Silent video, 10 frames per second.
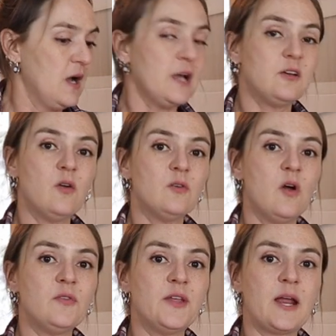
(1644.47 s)
I don't
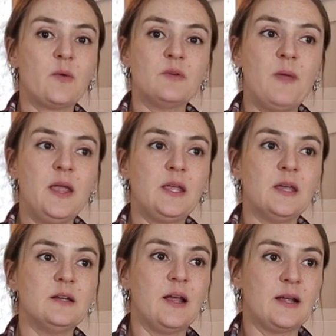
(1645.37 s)
know that I would make
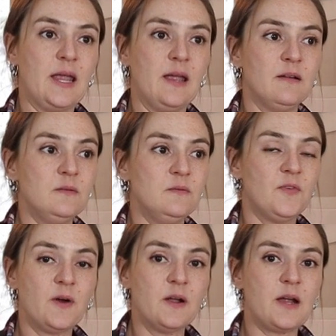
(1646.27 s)
it again
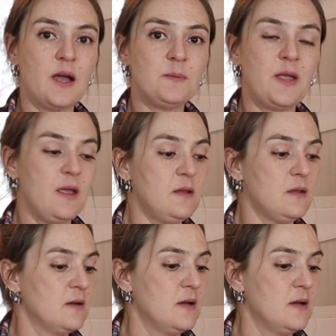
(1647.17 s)
for a cupcake,